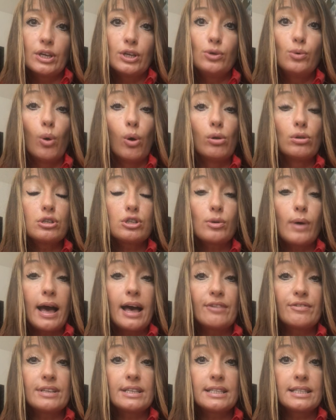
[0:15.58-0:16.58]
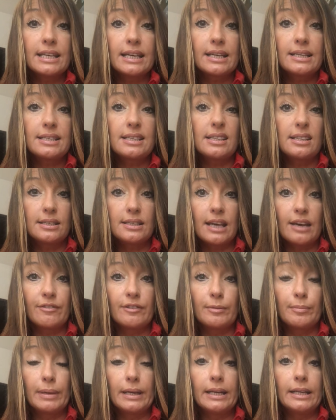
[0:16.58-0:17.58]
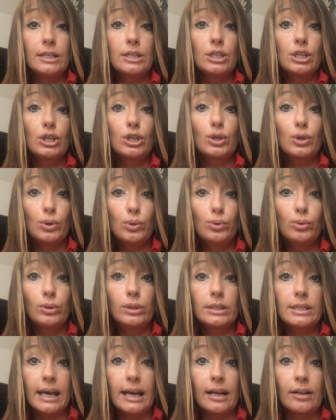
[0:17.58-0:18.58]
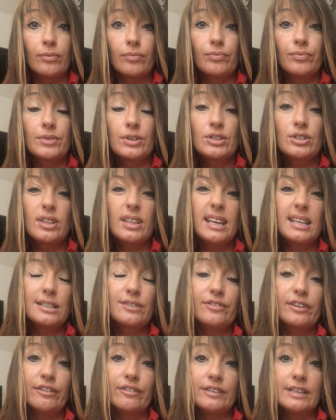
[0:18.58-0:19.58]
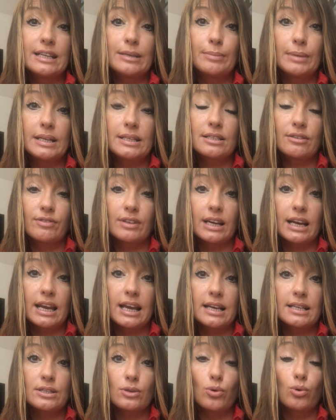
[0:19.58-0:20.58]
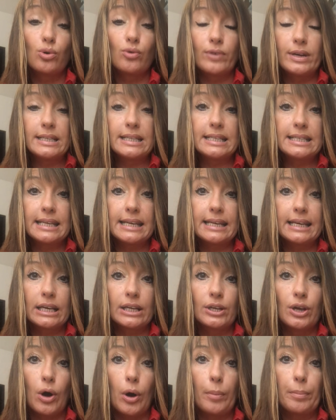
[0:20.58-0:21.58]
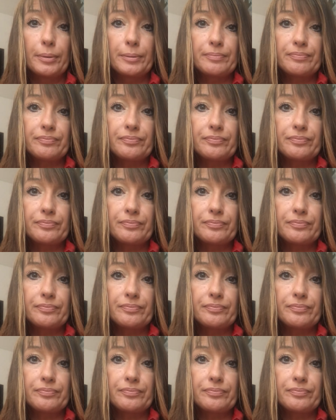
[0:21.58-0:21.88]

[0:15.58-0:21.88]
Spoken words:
You also have a 6 to 7 minute cool down. So there's 15 minutes of the class already taken up.